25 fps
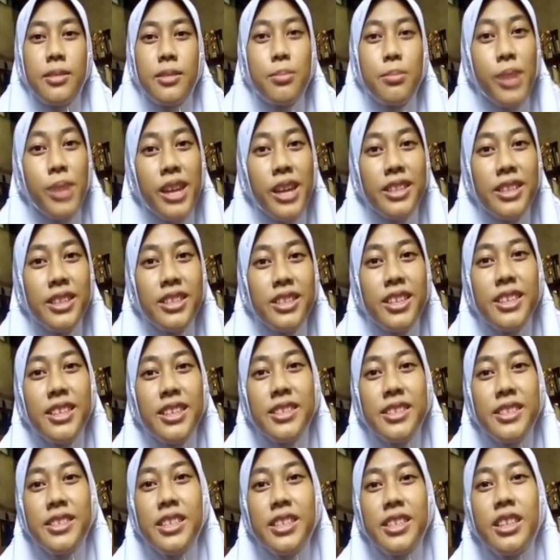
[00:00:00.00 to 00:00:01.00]
But
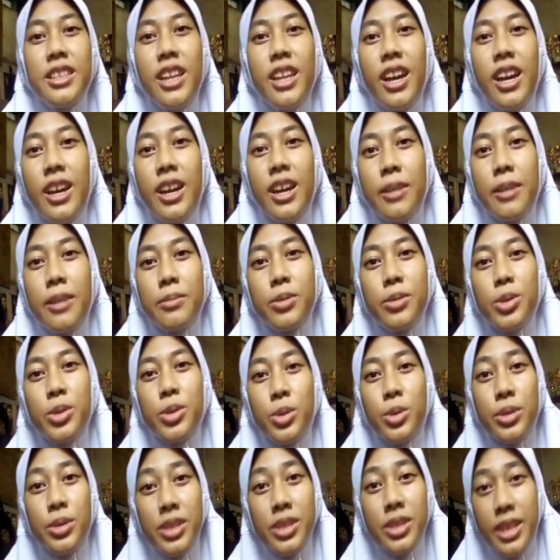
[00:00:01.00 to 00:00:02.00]
it still have
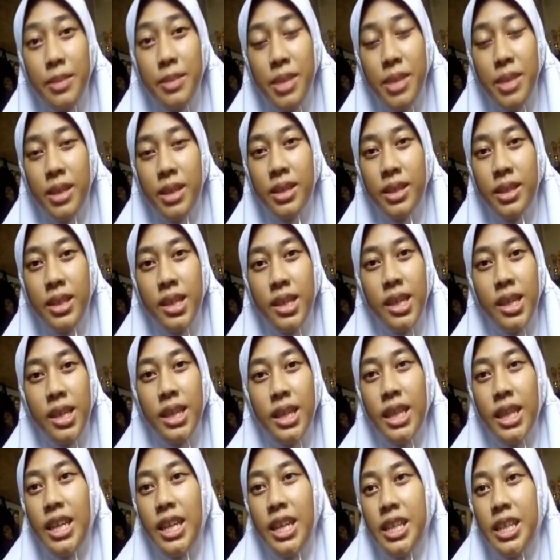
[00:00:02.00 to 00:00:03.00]
shortcoming,
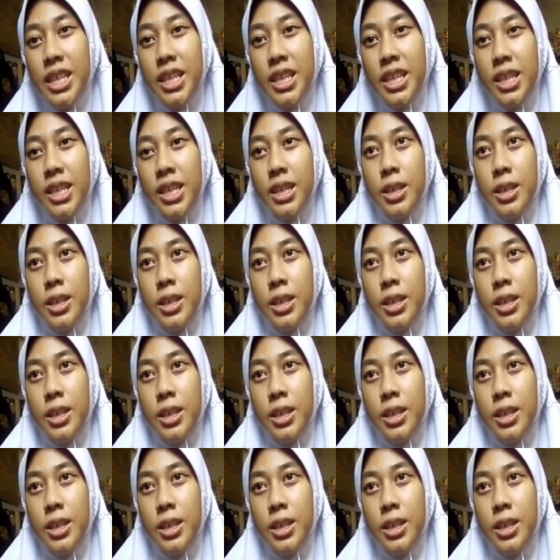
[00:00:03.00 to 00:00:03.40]
like